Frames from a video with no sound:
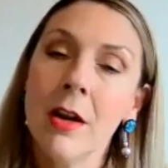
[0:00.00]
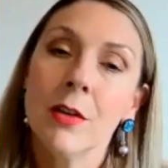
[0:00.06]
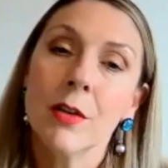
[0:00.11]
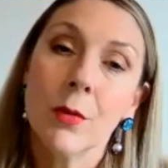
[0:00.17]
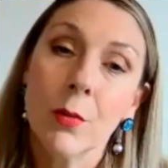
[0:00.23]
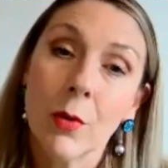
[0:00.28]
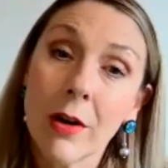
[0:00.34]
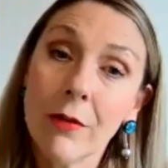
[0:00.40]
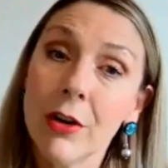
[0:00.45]

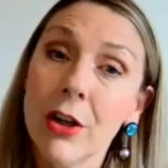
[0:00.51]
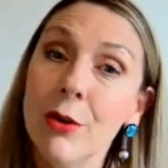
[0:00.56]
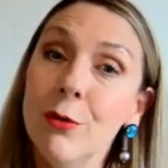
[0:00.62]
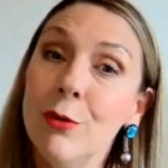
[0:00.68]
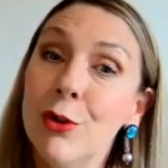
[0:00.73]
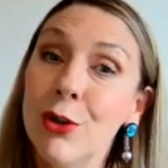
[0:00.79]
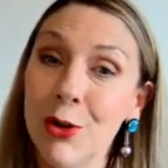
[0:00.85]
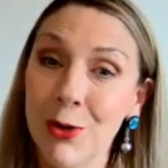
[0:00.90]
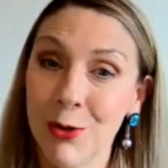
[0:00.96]
So whatever you
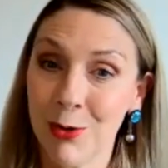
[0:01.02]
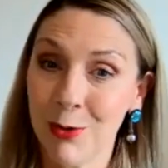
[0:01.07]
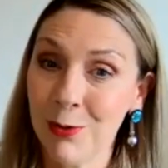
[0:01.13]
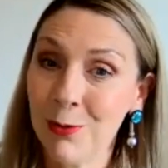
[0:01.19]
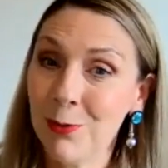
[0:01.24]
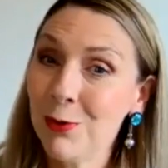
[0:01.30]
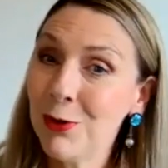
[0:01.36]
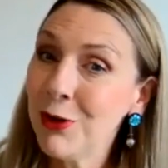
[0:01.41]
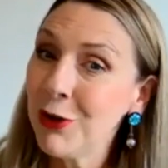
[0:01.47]

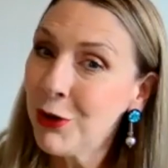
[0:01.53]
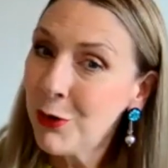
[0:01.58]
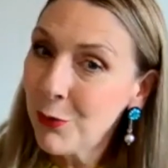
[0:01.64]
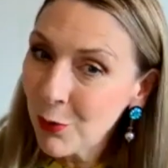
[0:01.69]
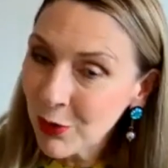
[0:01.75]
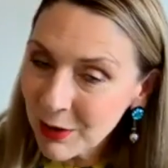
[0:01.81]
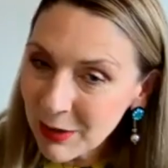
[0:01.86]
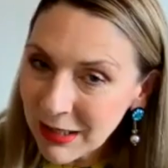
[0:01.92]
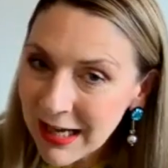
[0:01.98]
do, you
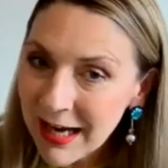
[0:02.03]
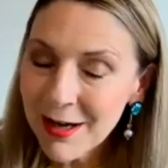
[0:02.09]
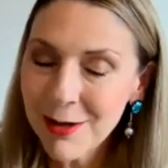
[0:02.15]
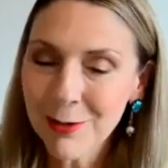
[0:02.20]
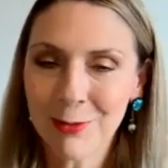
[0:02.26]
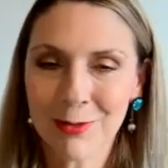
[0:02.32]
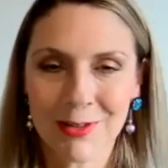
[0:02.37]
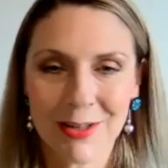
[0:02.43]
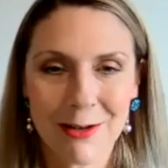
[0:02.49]
want to get
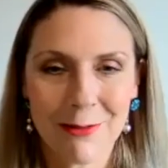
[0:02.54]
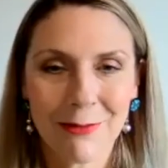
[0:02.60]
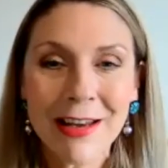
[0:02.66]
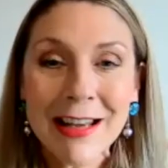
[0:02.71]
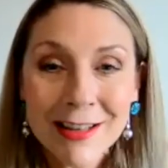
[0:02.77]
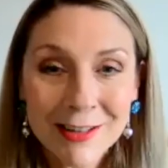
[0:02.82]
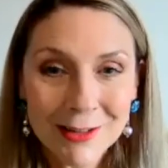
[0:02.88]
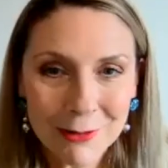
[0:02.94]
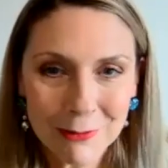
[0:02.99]
yourself
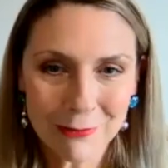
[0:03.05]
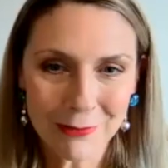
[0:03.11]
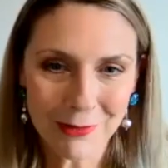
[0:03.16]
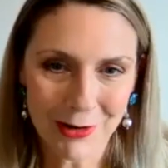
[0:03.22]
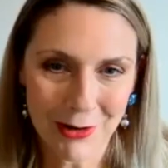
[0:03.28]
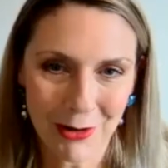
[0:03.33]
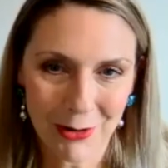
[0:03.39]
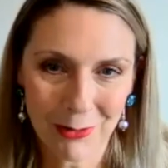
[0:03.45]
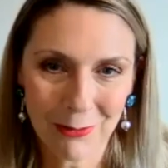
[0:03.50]
into
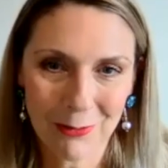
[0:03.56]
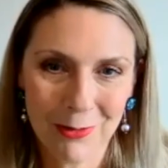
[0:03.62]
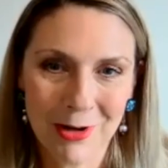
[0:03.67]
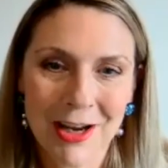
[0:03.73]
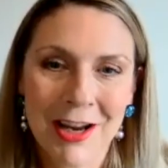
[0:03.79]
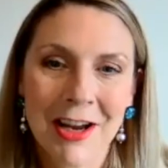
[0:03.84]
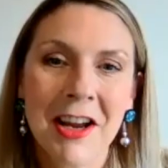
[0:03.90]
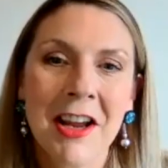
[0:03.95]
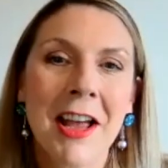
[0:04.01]
flow
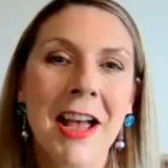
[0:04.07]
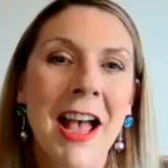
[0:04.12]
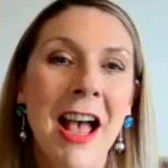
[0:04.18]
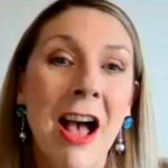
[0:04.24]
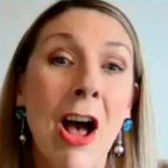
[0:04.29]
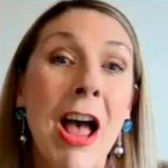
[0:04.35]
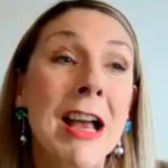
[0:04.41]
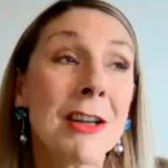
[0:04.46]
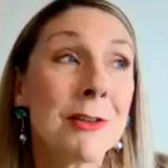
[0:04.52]

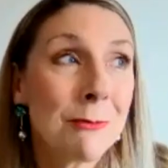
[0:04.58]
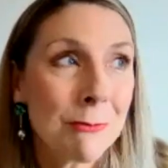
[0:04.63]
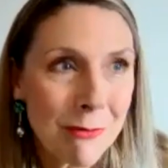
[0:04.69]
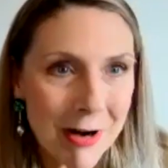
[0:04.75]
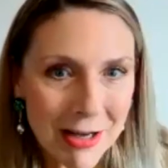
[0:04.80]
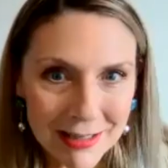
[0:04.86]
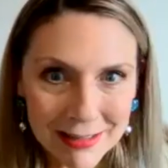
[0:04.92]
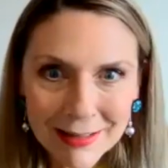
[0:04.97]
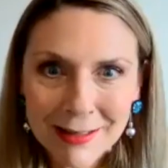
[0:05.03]
as
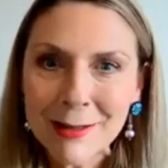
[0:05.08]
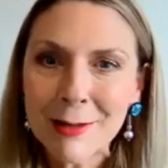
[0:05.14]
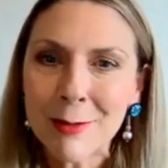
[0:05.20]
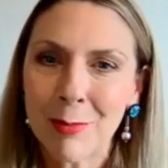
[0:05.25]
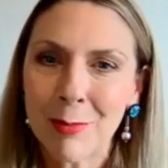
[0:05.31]
regularly as